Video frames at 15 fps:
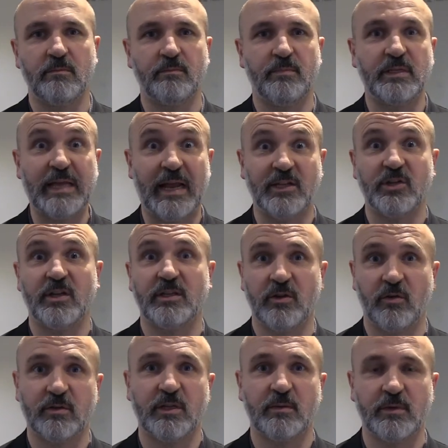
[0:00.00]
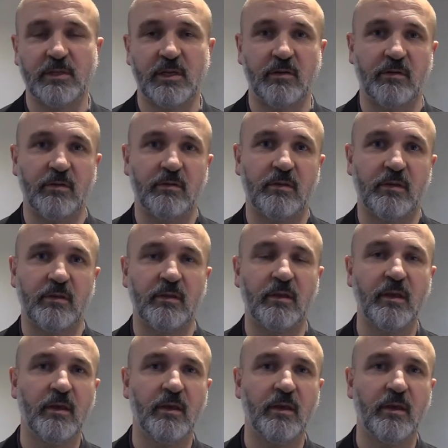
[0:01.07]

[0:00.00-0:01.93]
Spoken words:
potentially toxic material that